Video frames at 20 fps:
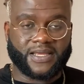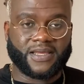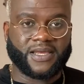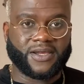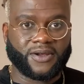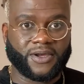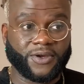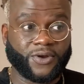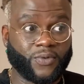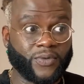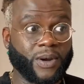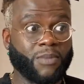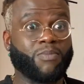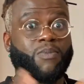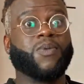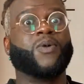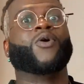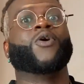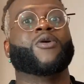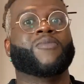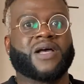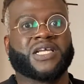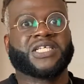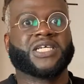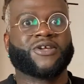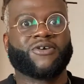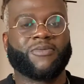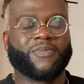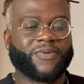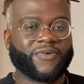You don't want to blow your machine
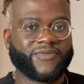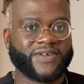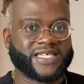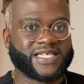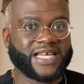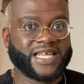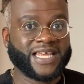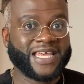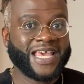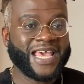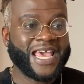up, obviously.